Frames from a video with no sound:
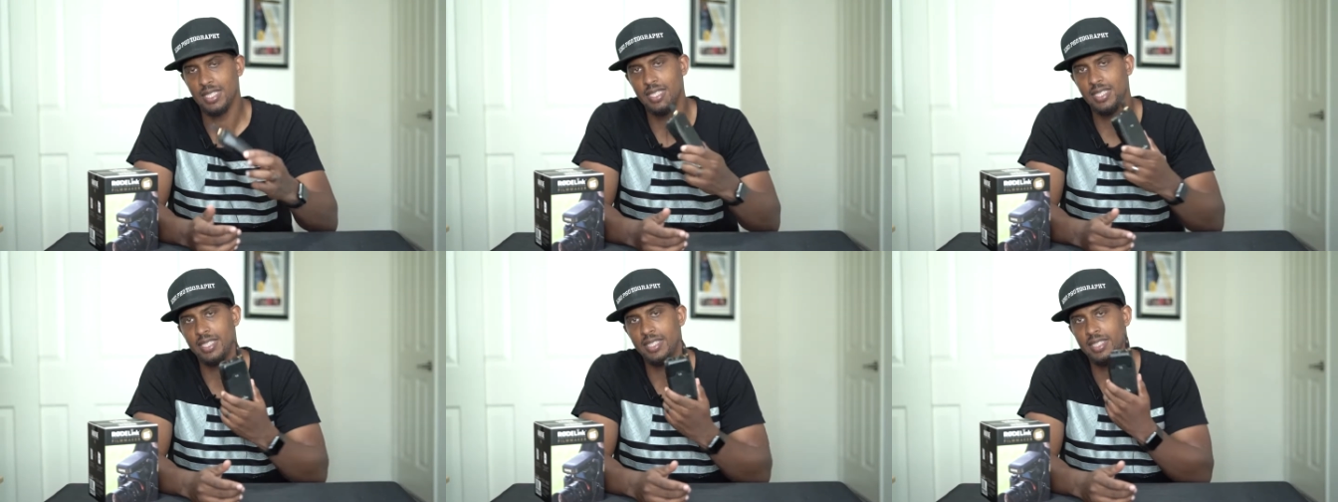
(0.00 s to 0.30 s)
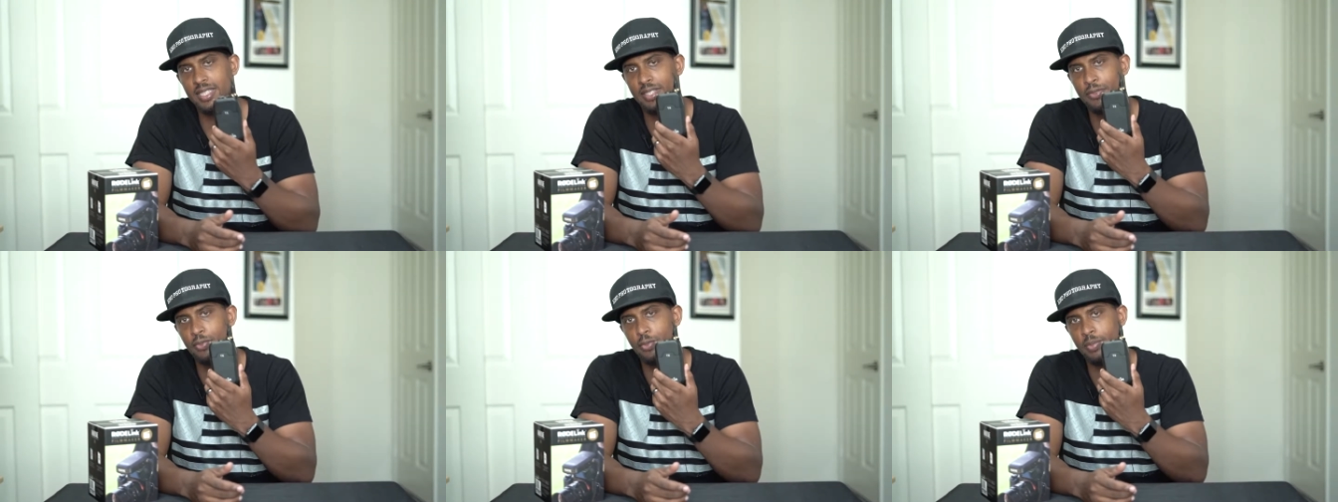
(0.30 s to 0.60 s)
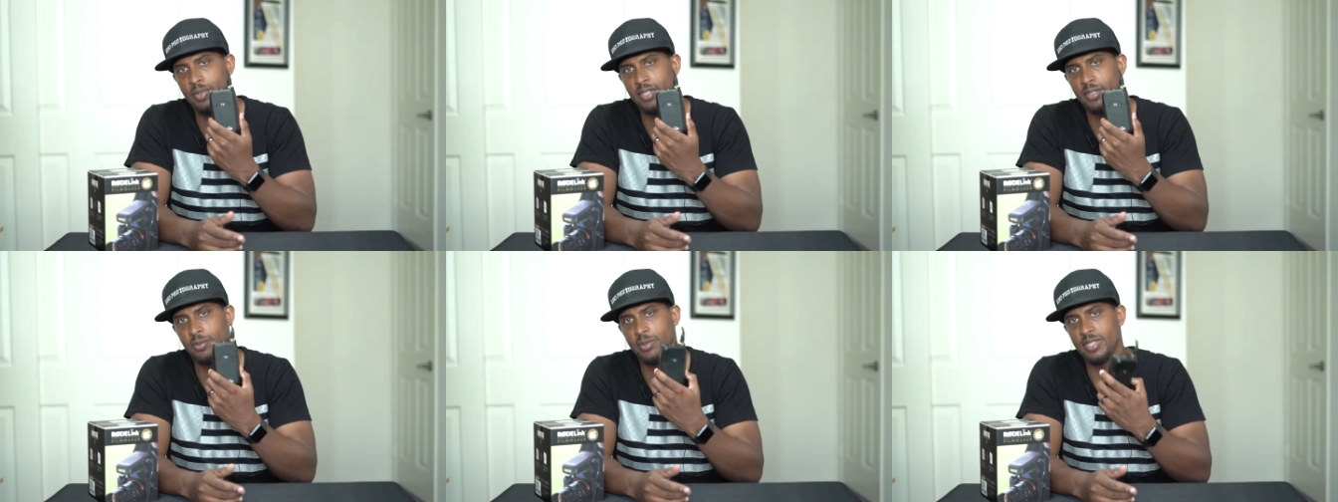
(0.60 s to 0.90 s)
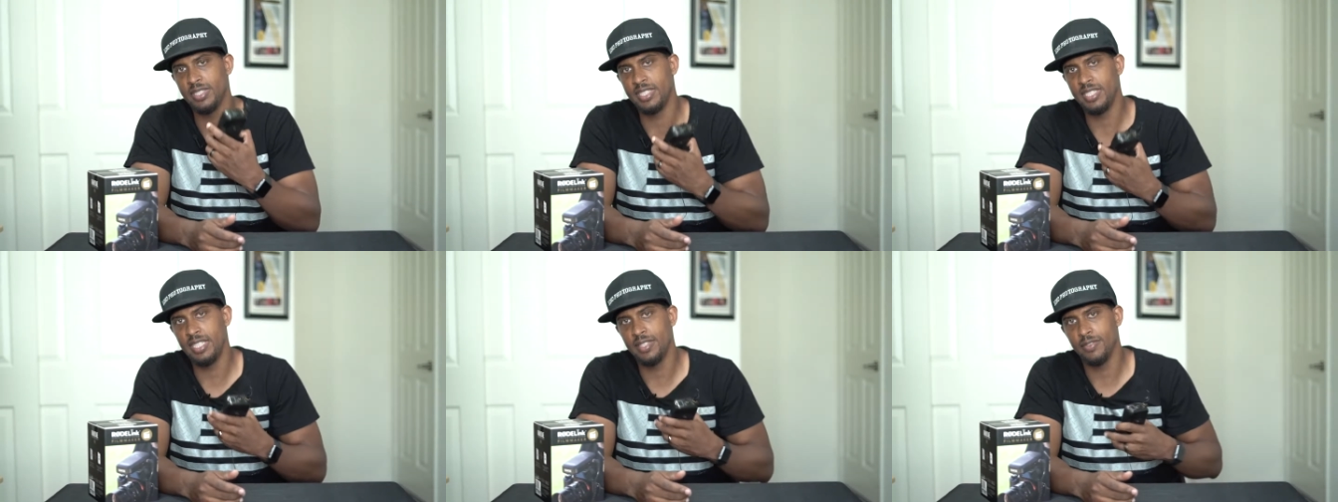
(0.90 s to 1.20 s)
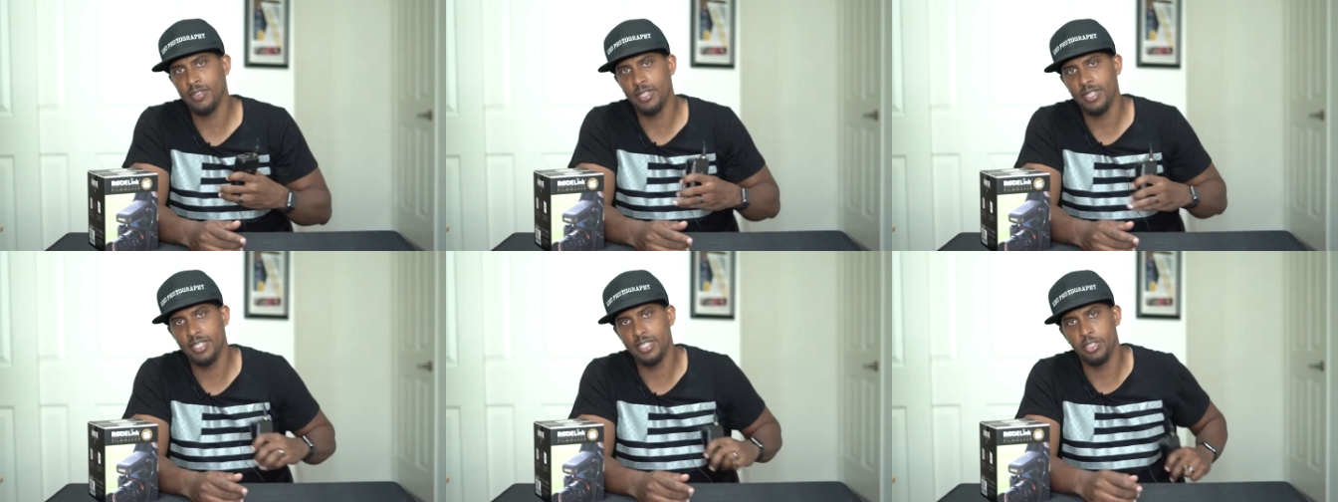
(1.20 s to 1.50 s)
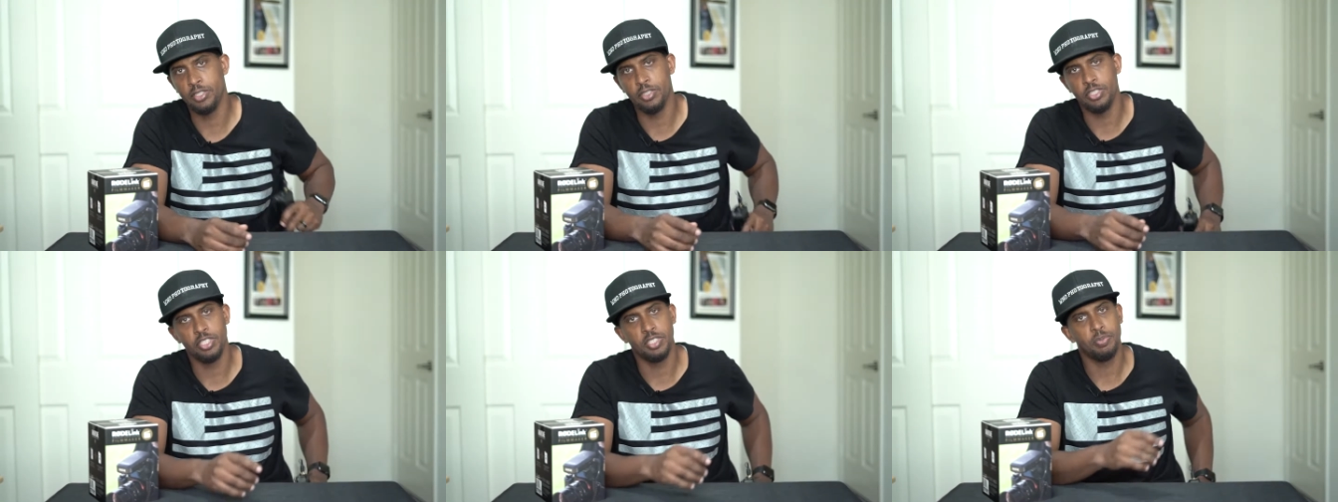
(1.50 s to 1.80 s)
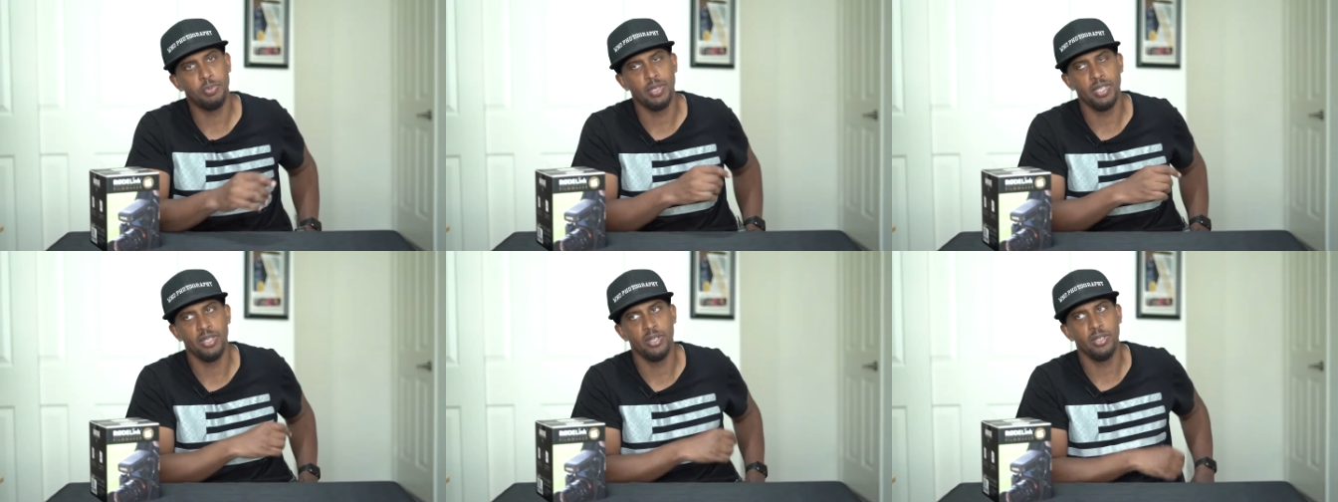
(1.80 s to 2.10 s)
and this will be the receiver you just
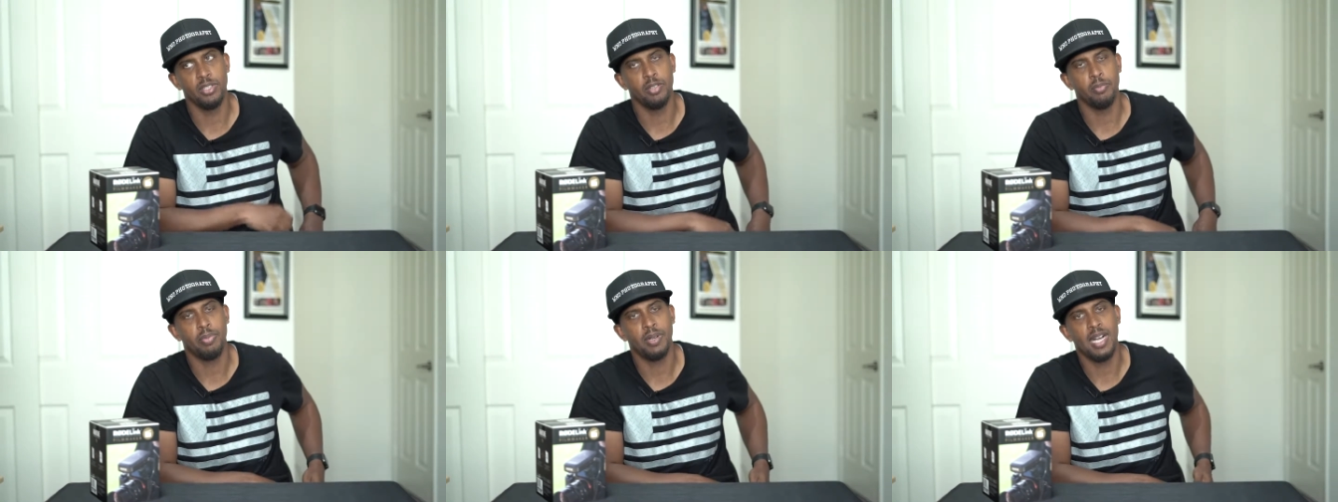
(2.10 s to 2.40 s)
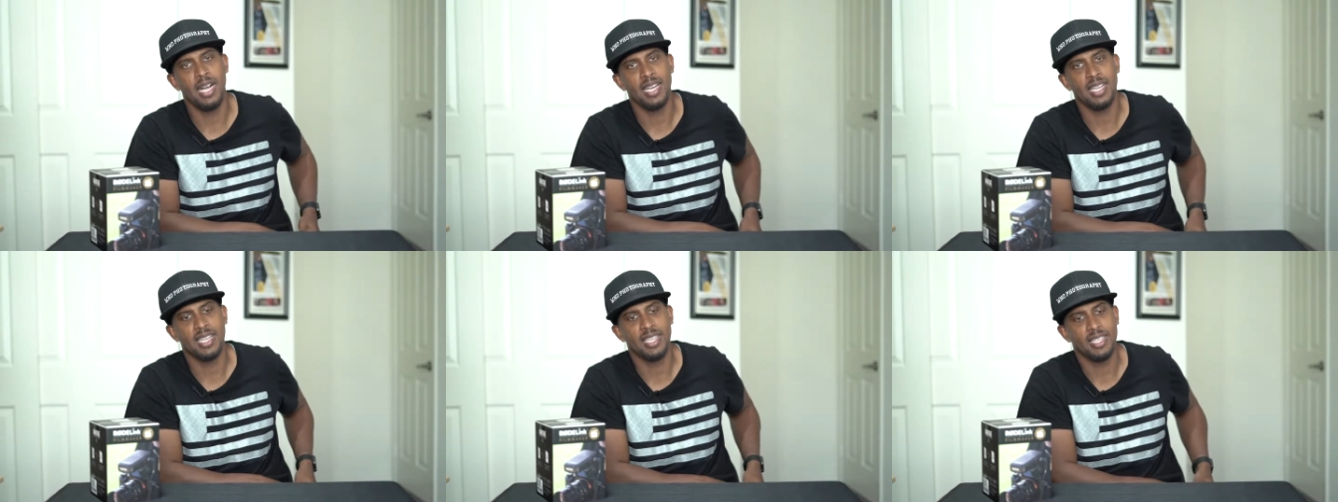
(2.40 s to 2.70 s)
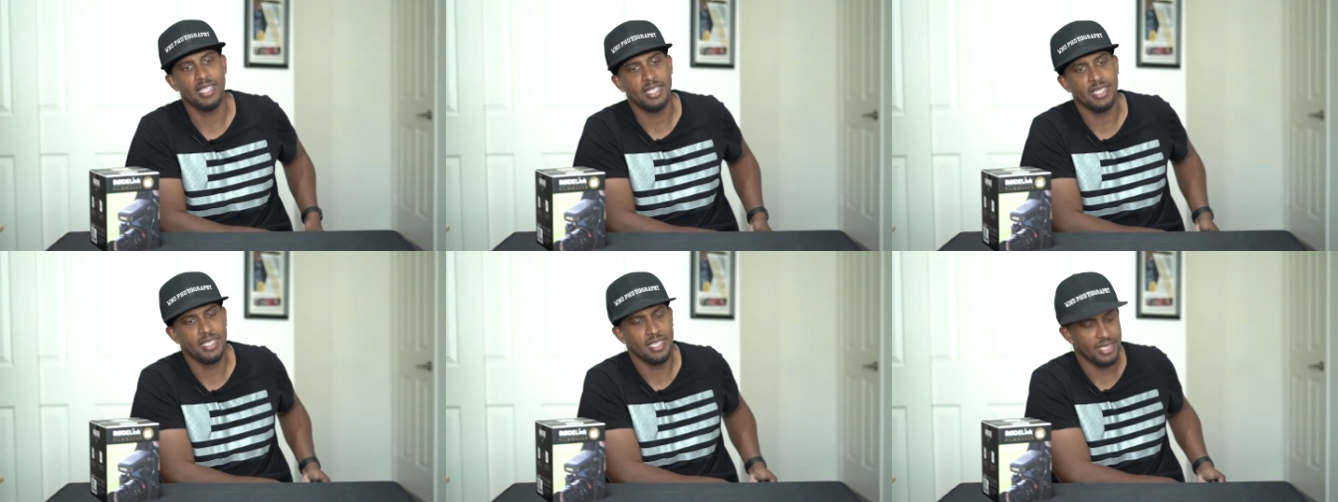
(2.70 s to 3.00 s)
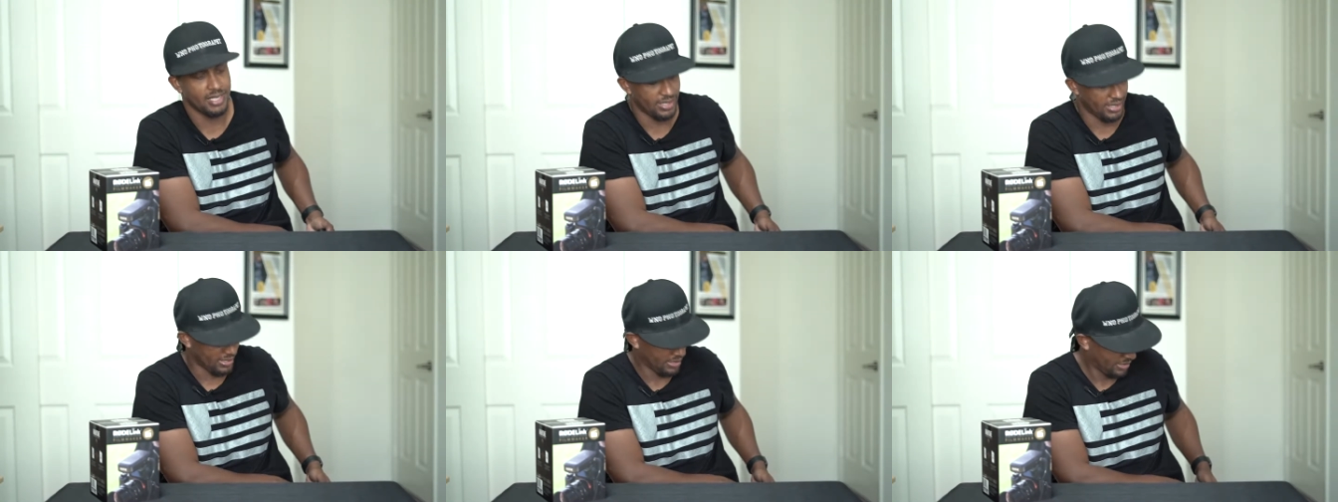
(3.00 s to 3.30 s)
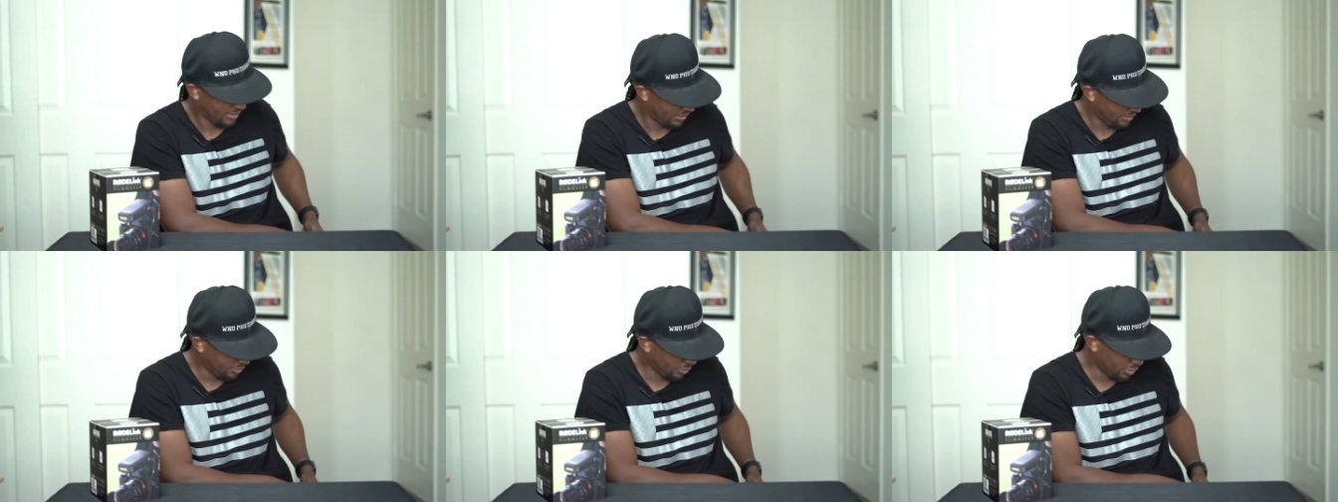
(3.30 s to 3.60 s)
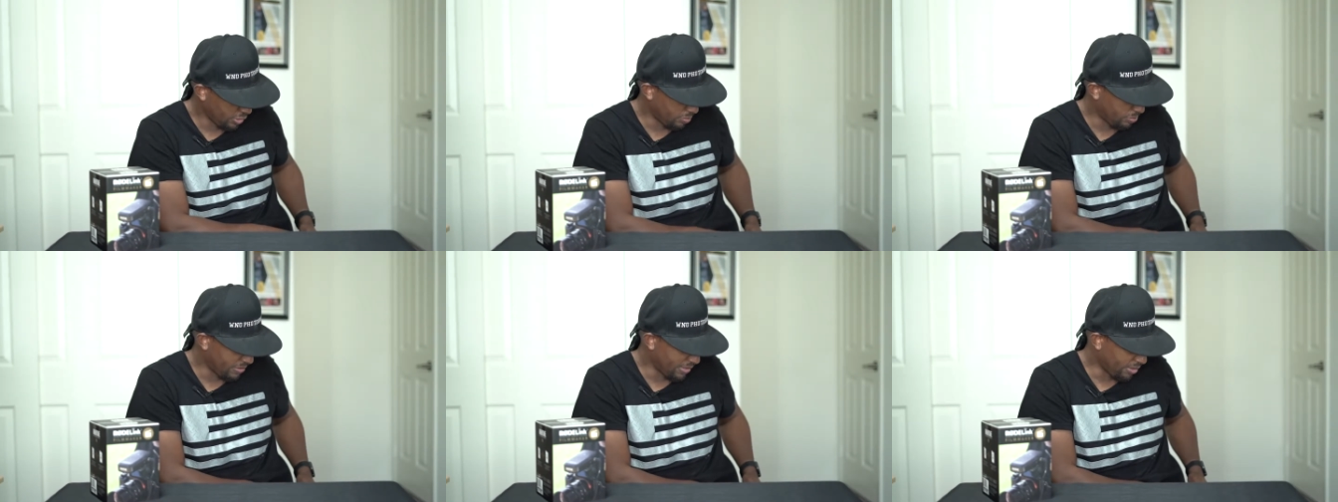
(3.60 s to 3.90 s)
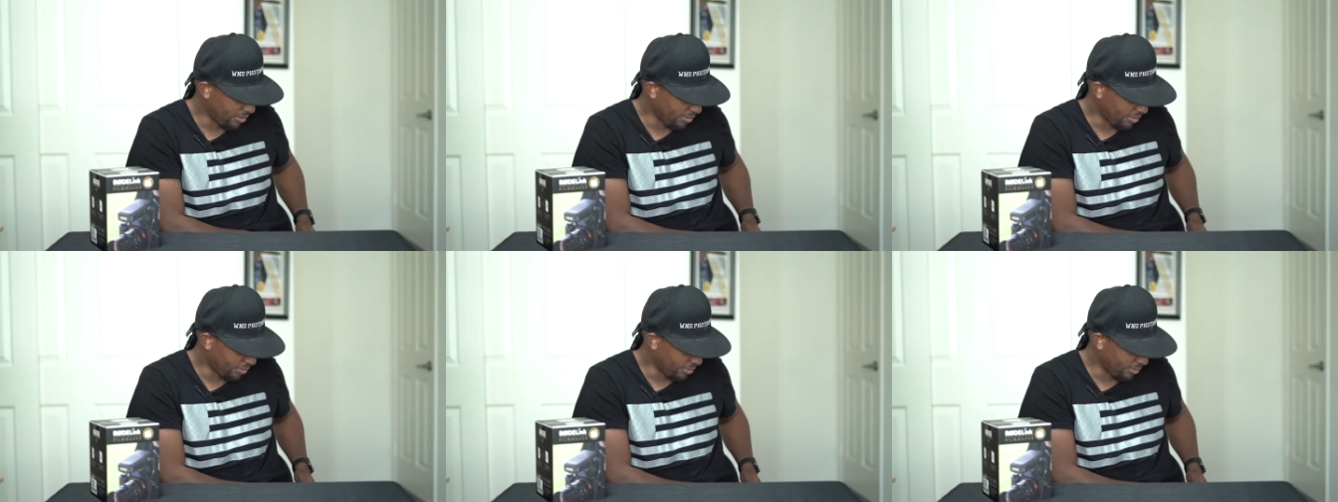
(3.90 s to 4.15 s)
put it on your pocket or your belt